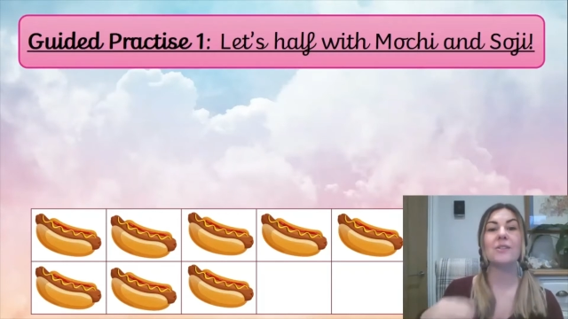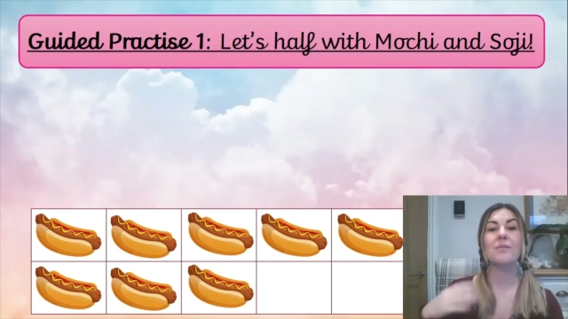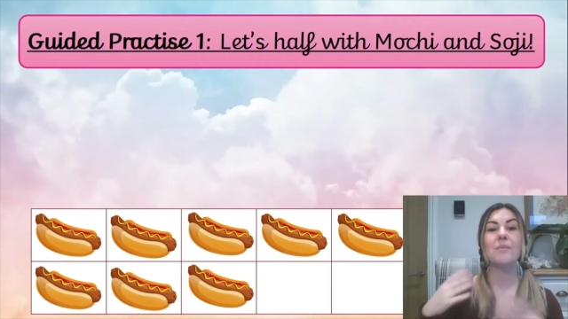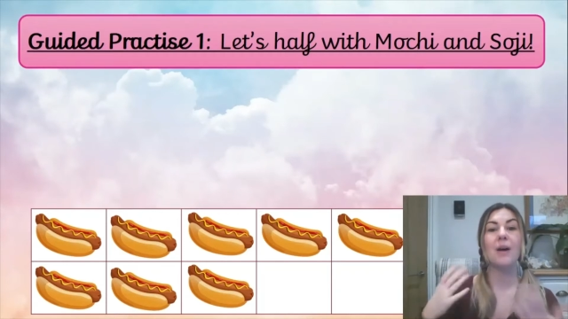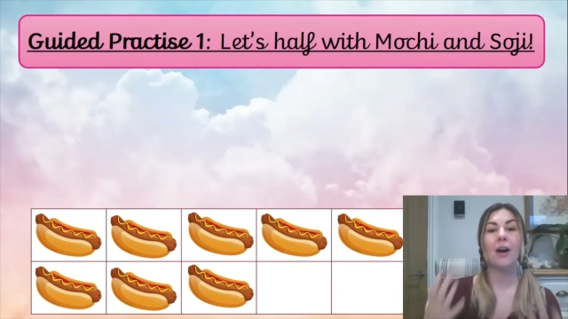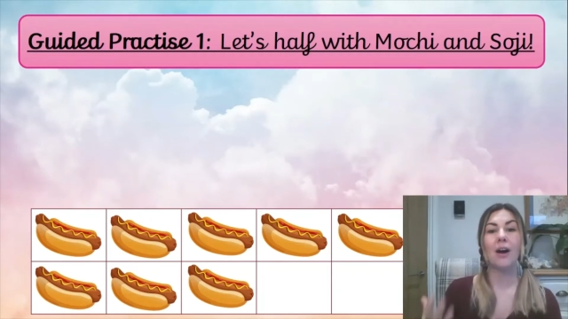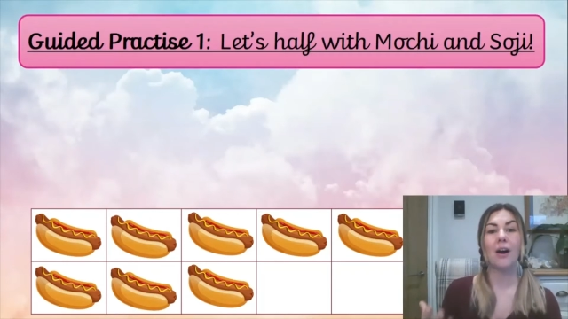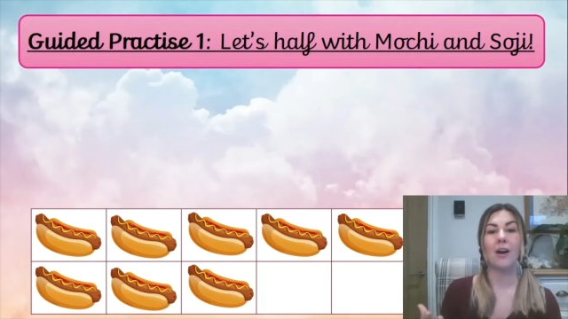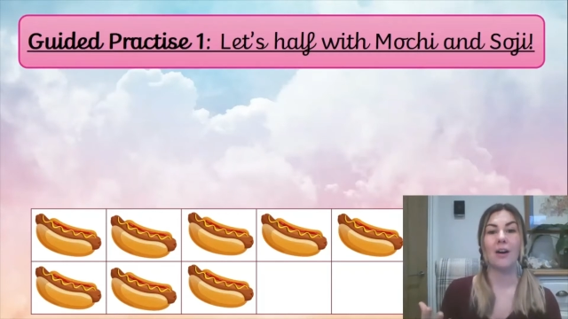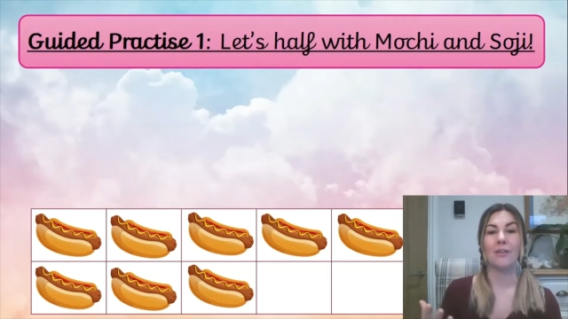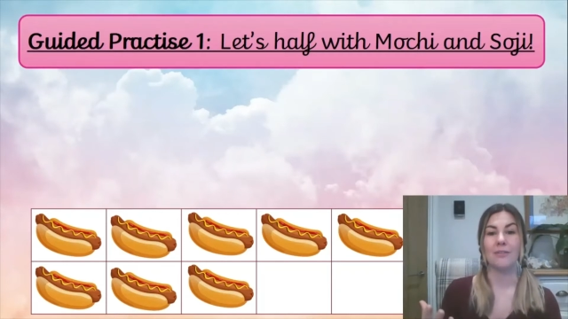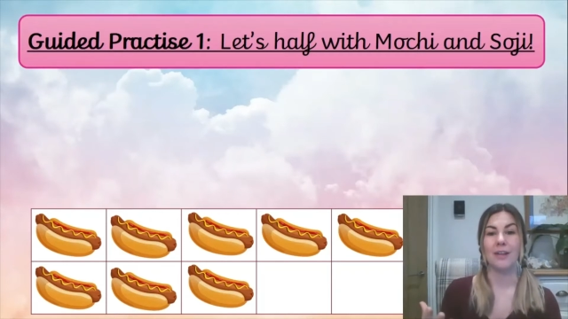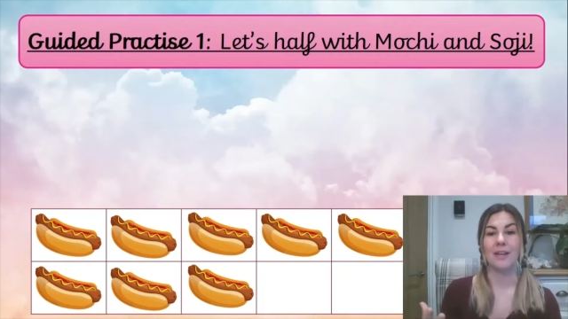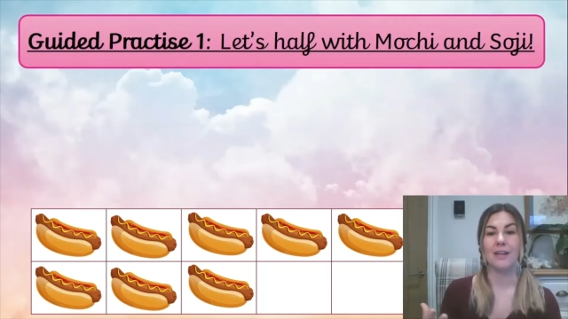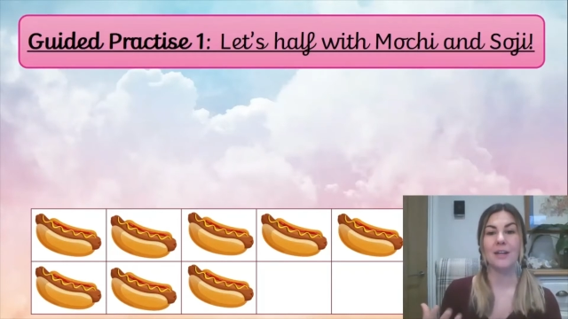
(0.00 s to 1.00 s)

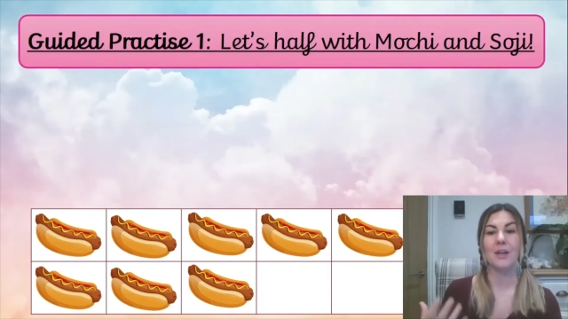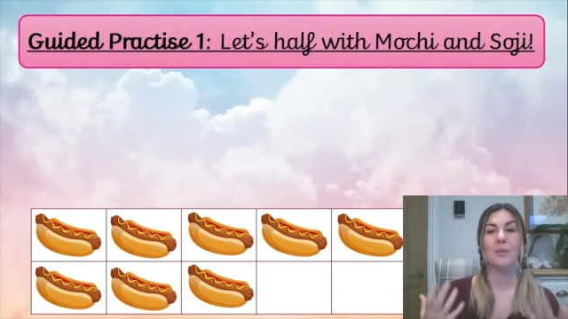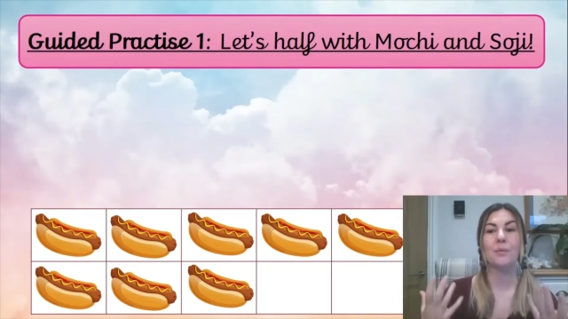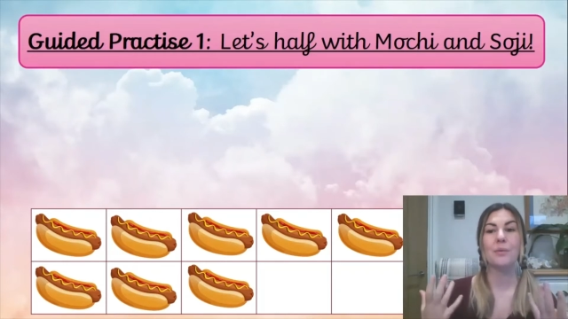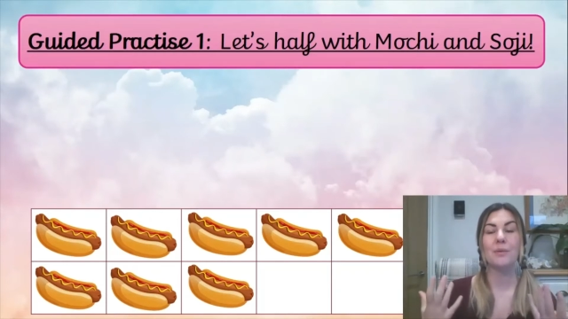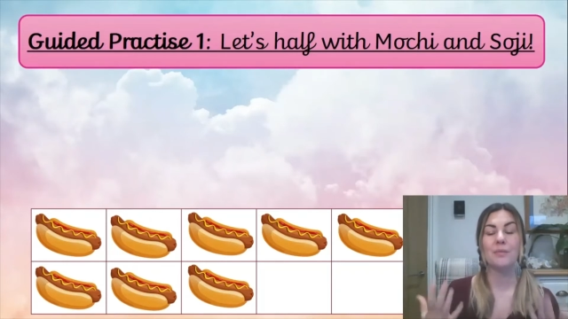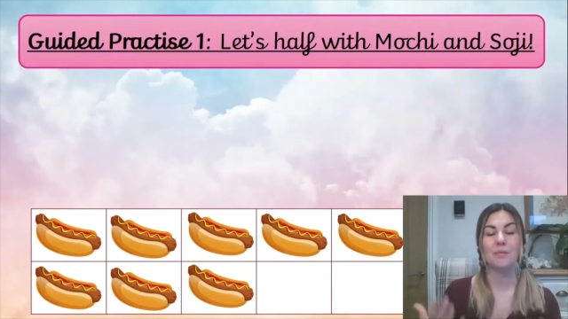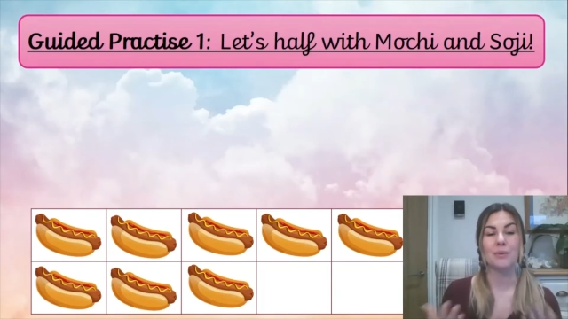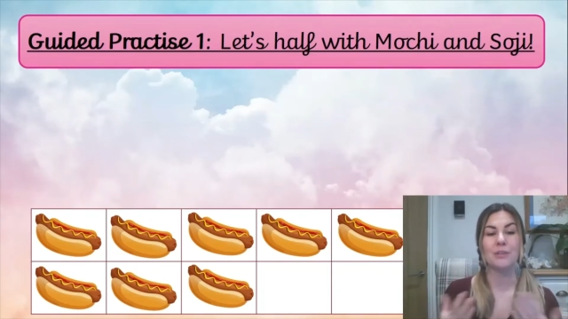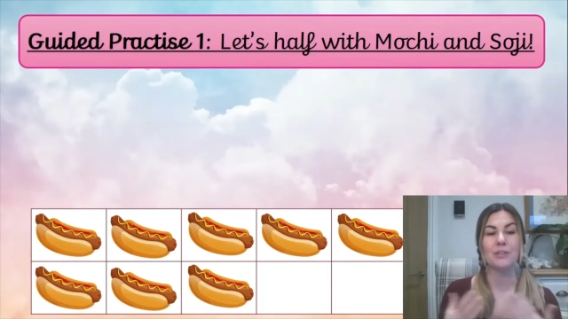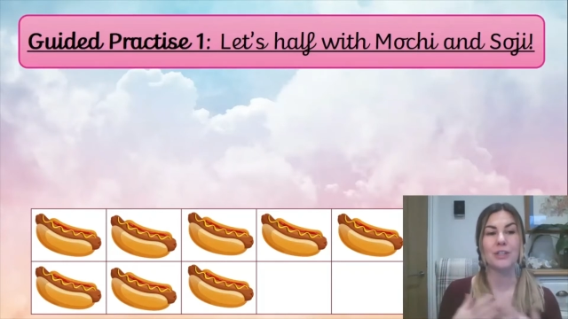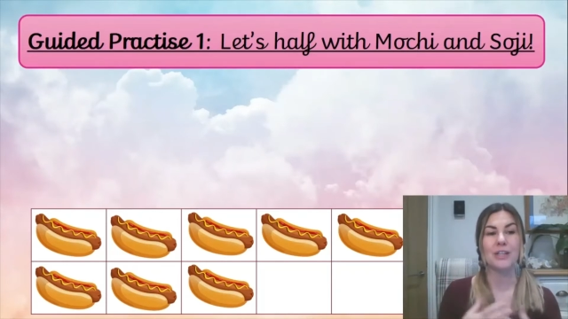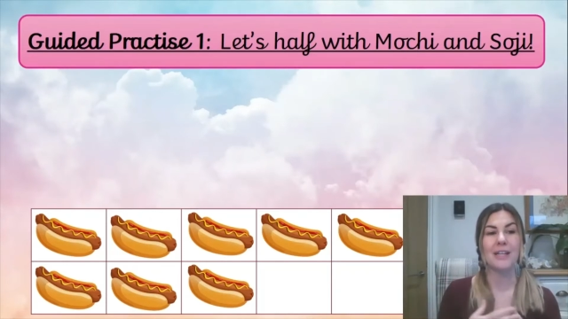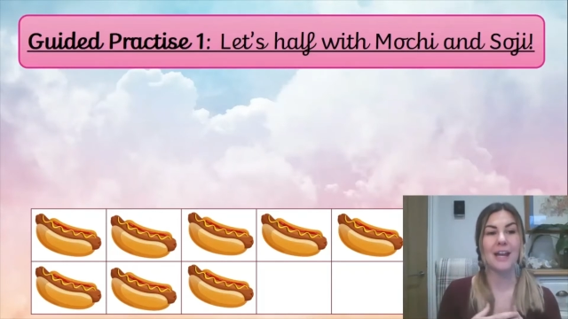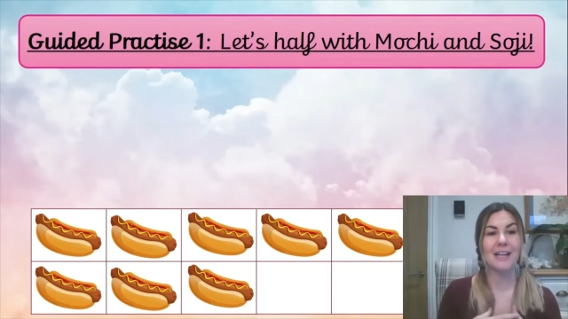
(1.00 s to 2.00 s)
halving with Mochi
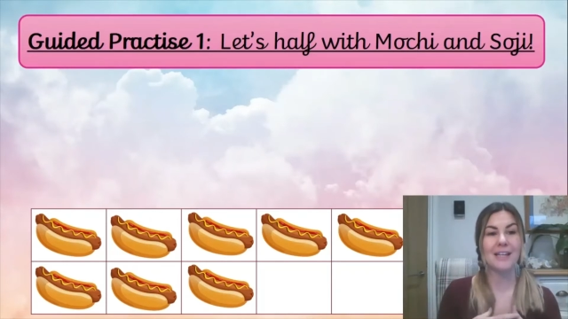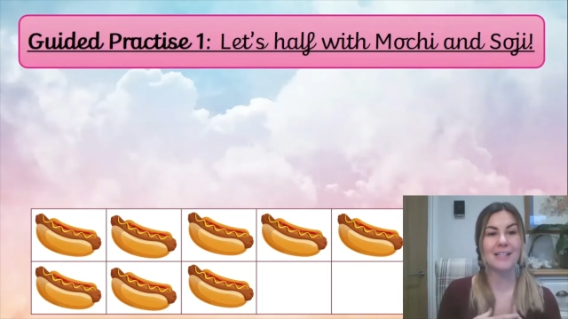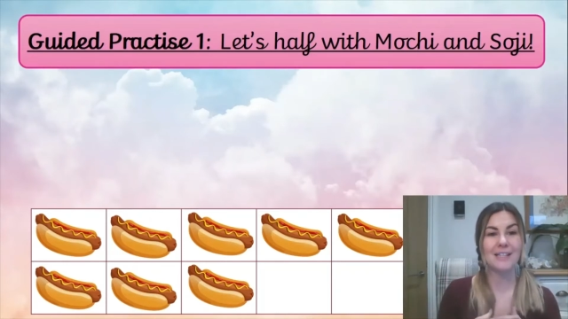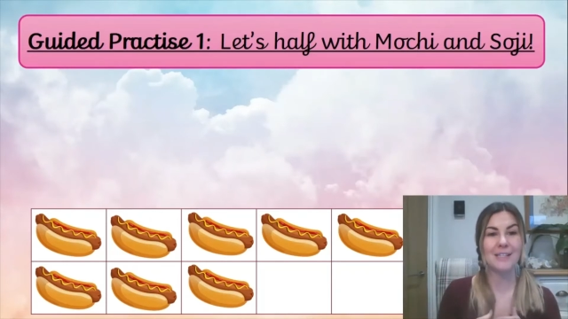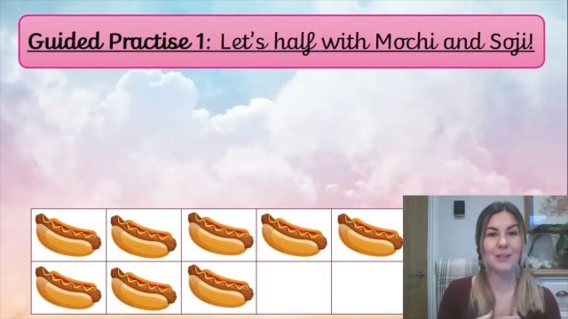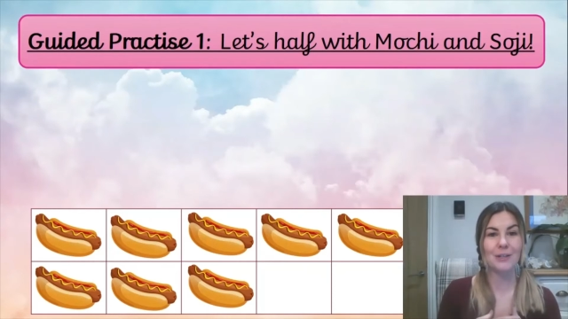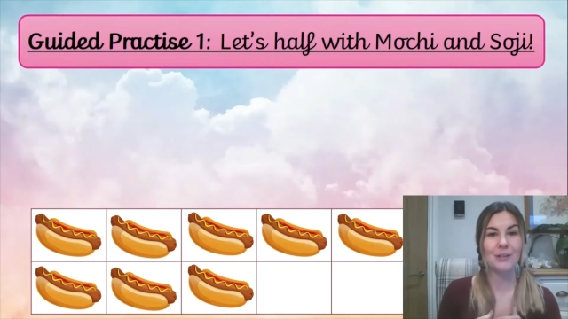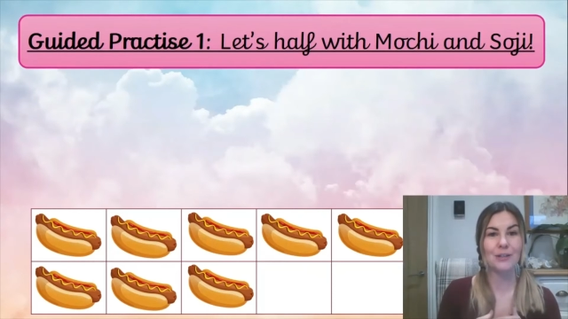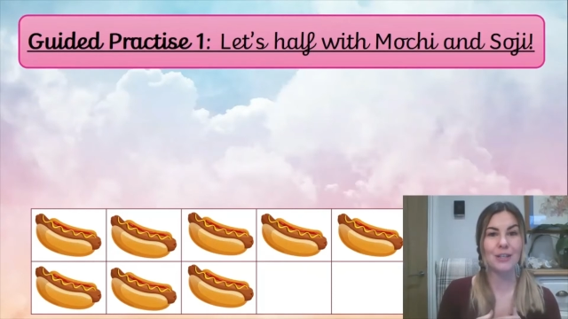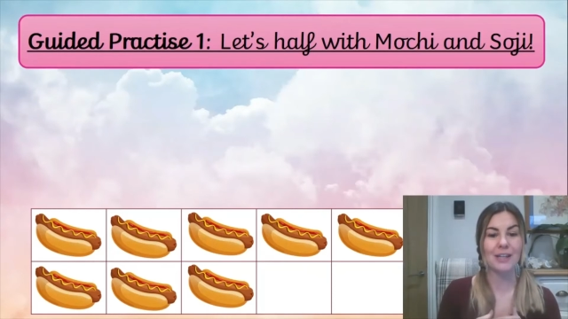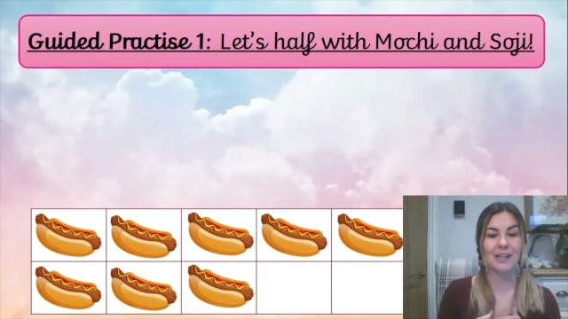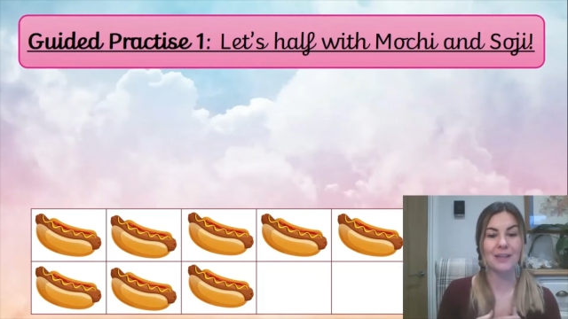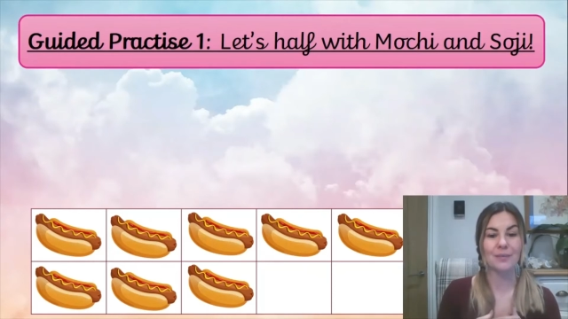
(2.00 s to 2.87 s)
and Soji.